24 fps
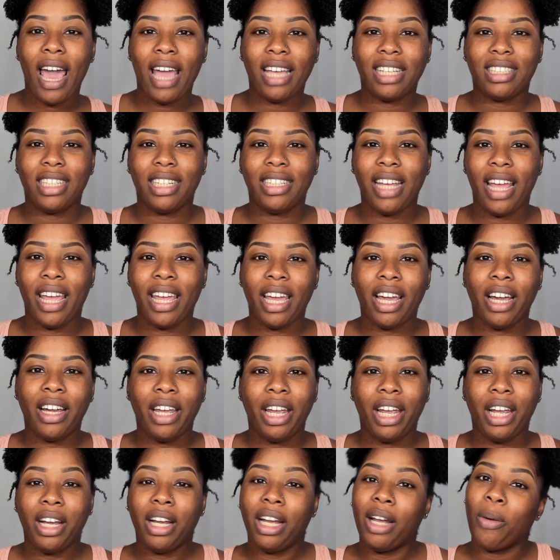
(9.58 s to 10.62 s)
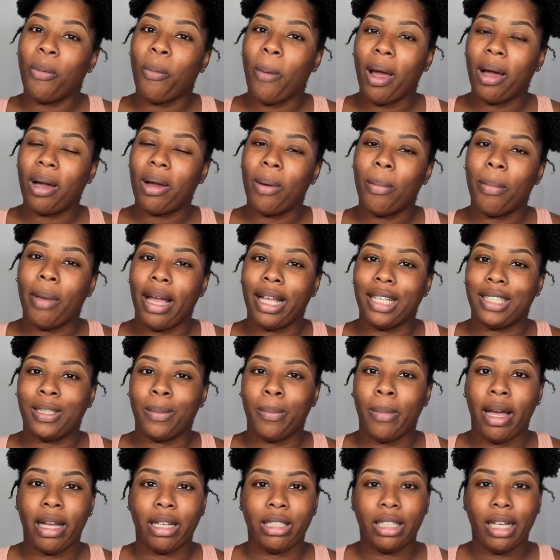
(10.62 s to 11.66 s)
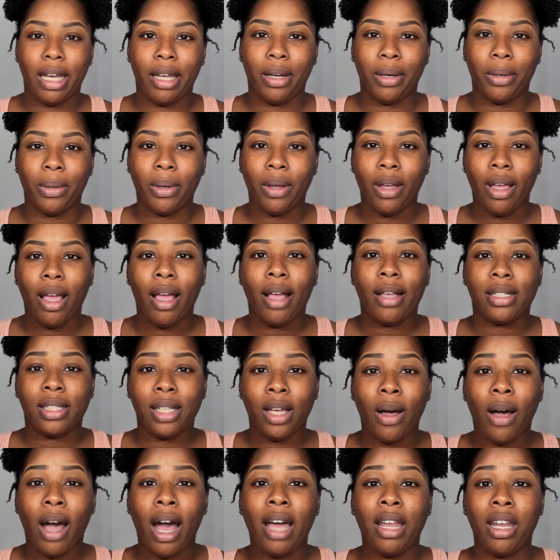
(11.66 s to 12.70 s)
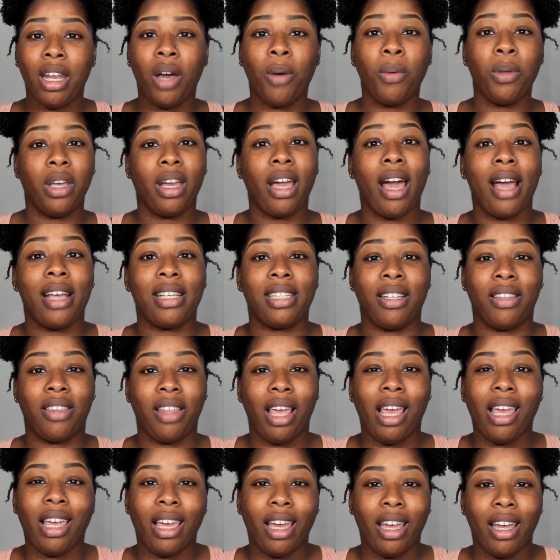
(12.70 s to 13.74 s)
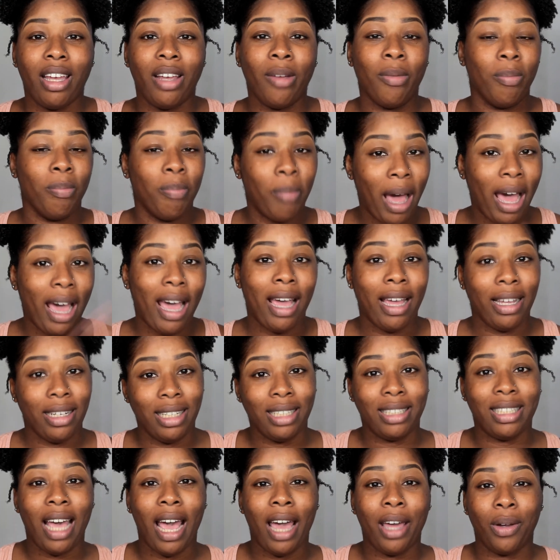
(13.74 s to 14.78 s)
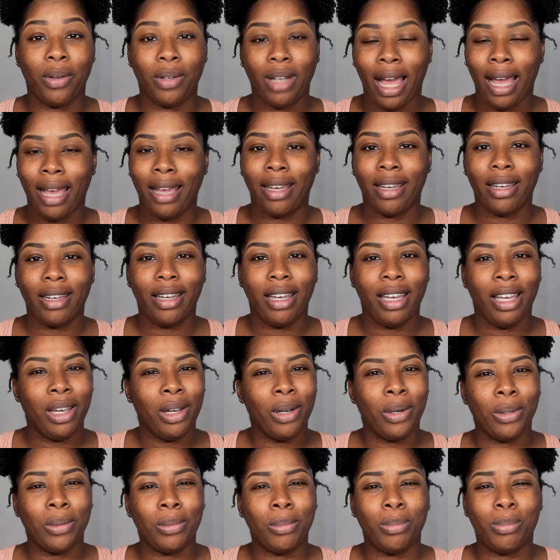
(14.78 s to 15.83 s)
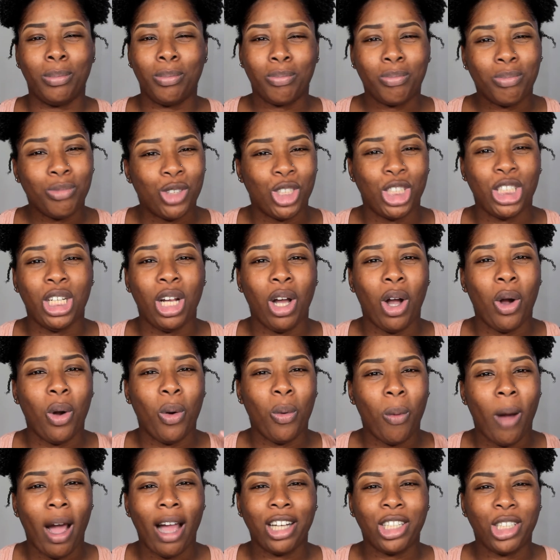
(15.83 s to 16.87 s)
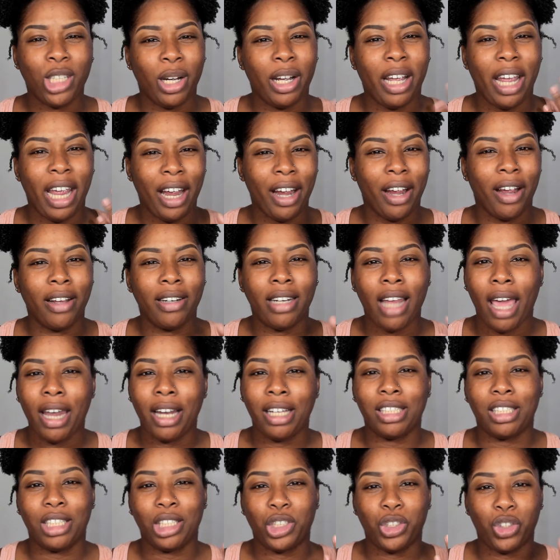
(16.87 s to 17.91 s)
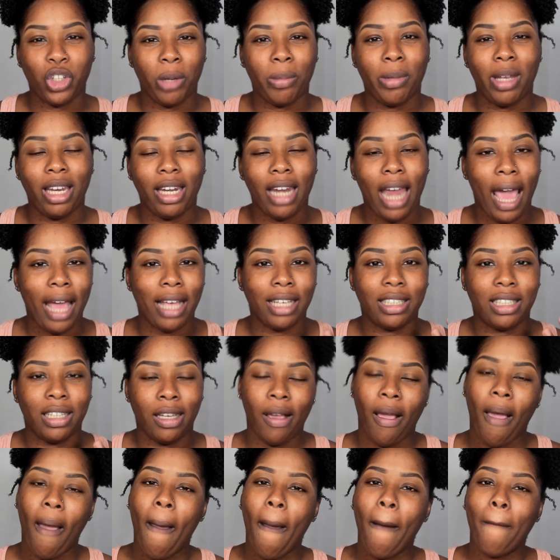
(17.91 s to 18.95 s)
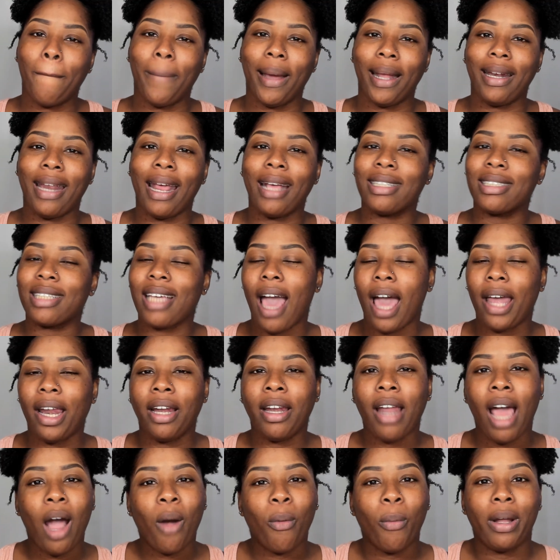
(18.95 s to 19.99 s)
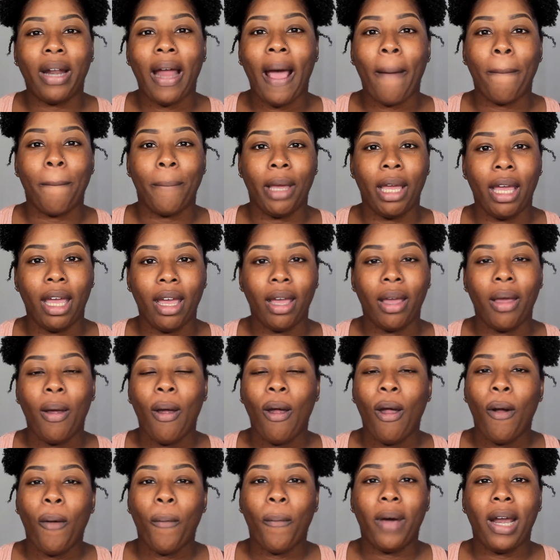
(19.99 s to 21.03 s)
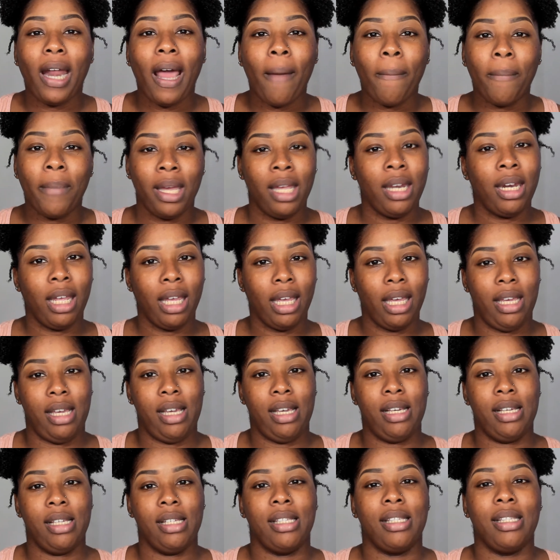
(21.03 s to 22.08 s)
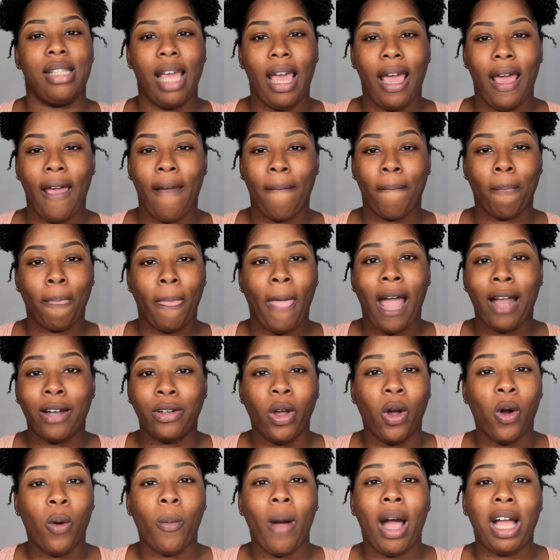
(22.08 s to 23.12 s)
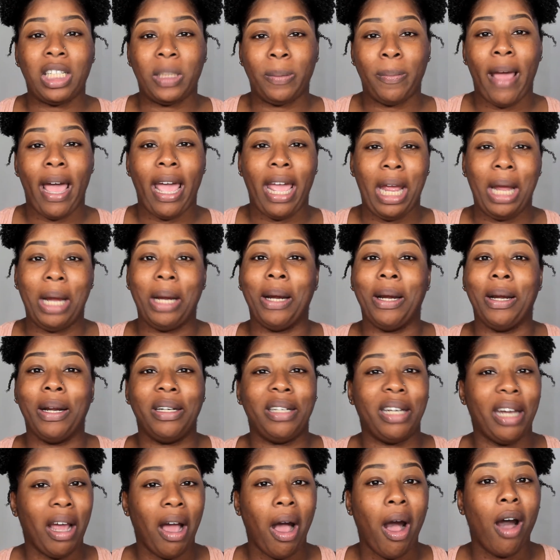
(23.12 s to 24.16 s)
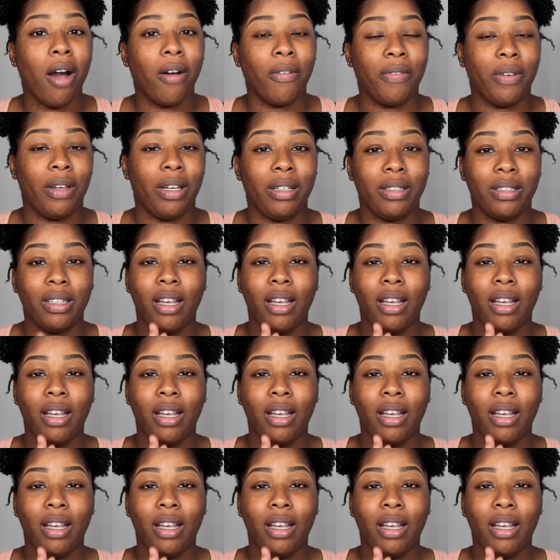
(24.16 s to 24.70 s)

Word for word: guys, Danielle here and welcome back to my channel. So I know you guys are thinking by the title like, ew, she don't wash her hair, that is extremely nasty. But that's kind of not what I meant. What I meant is that I don't wash my hair that often.